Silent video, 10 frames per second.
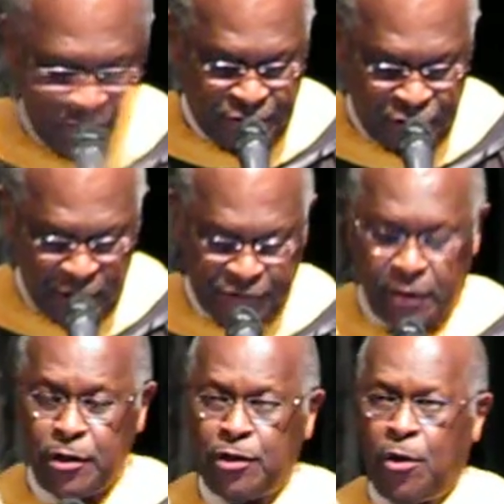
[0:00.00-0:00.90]
Trust
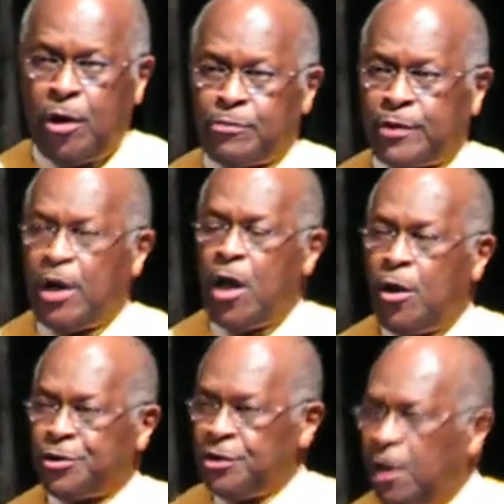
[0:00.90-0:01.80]
in the Lord with
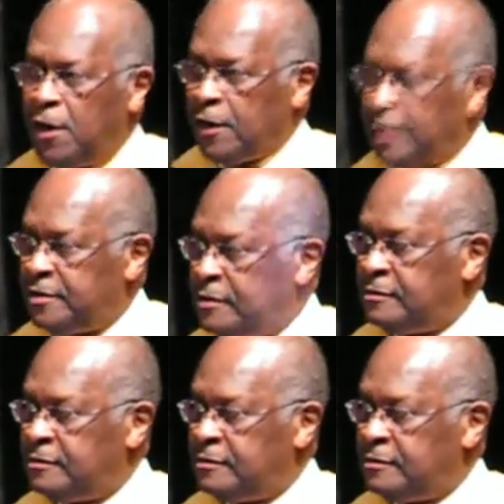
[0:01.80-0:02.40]
all your heart